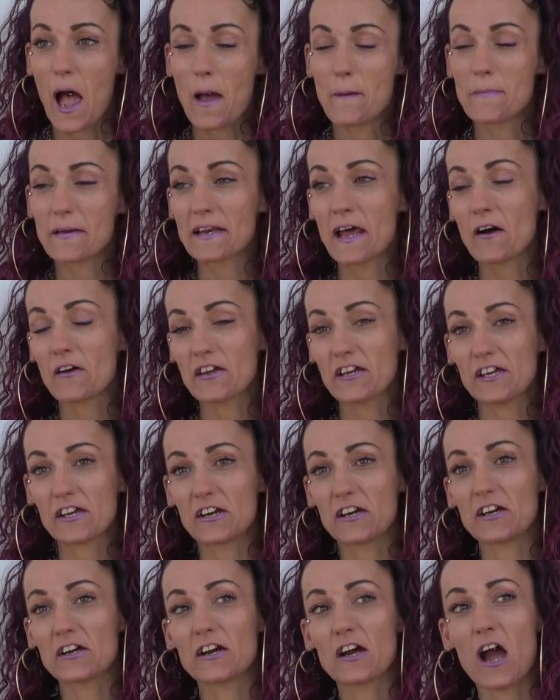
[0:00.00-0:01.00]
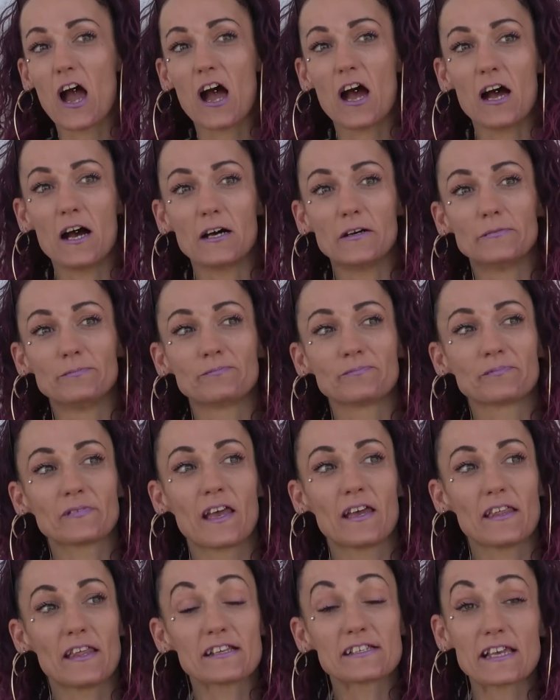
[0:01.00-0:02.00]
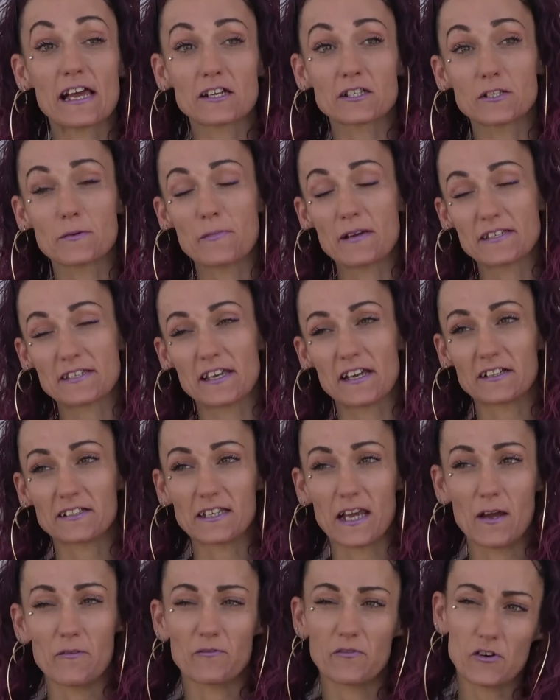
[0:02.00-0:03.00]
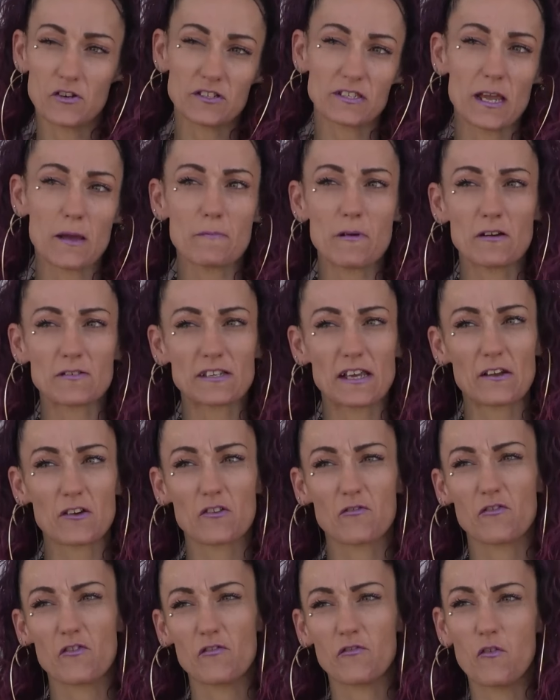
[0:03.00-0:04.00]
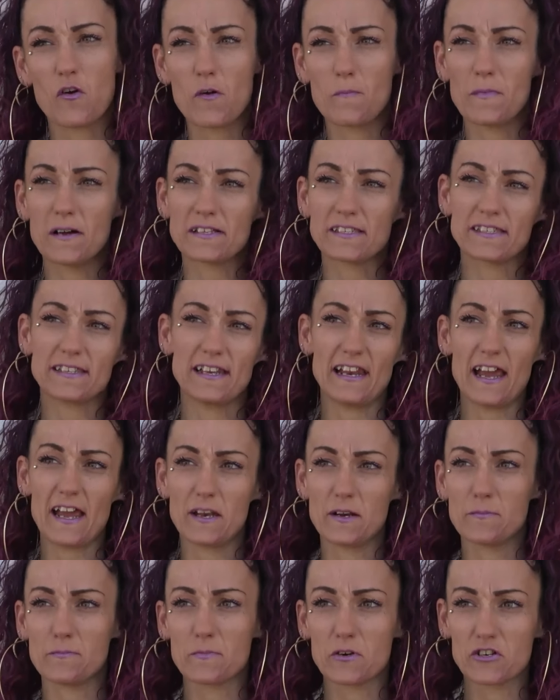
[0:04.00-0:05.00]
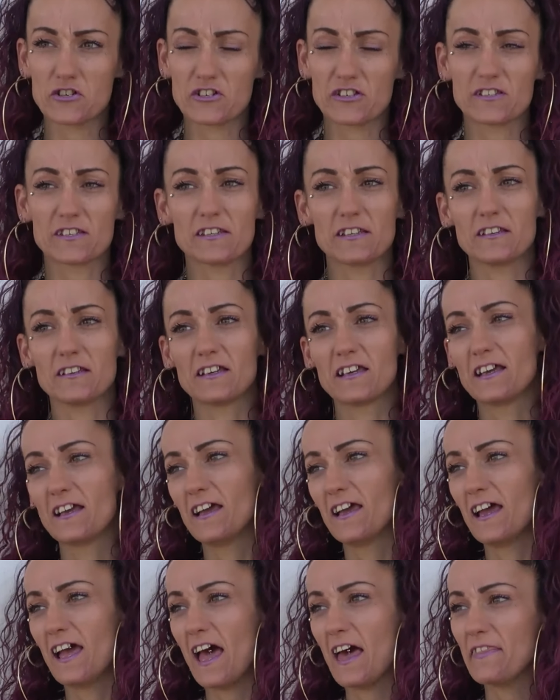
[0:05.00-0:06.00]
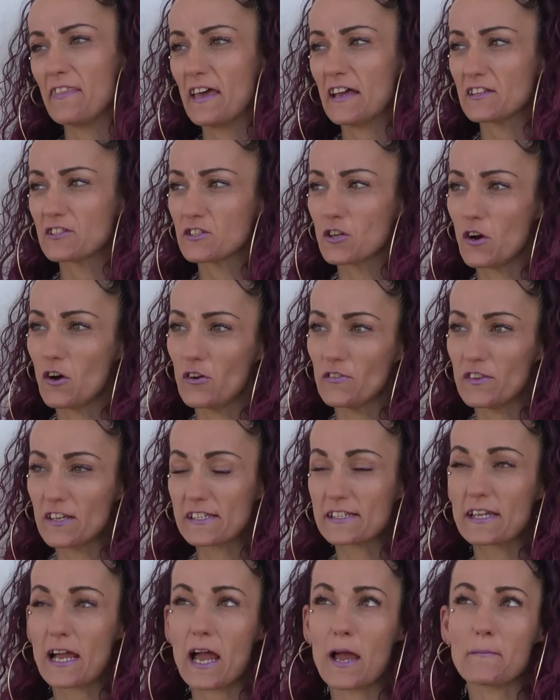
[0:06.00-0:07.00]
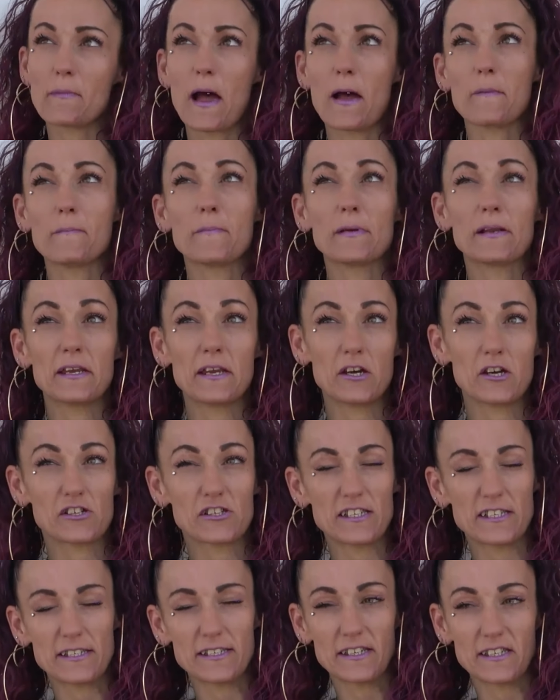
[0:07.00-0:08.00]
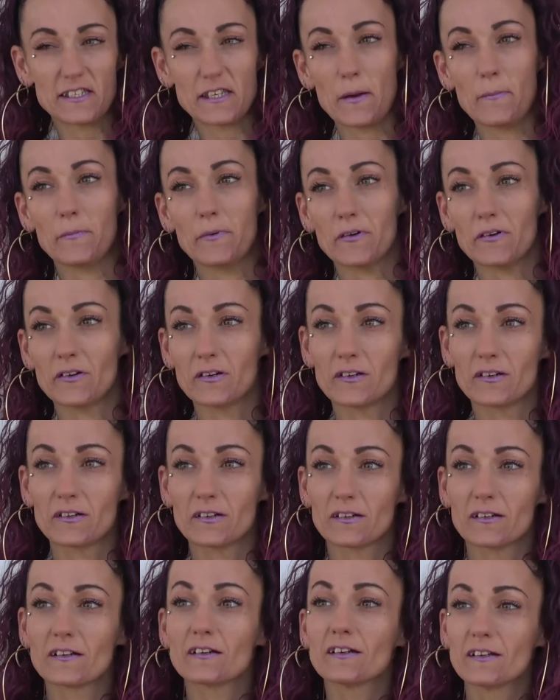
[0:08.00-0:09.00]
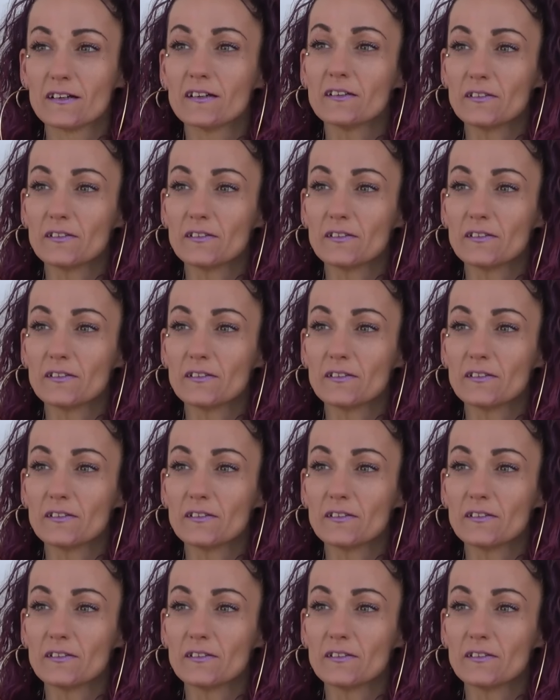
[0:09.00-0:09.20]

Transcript: I've been out here, um, it's actually my second time. First time I was out here for four months, then I had an emergency. And then, so this time I've been here since December. December.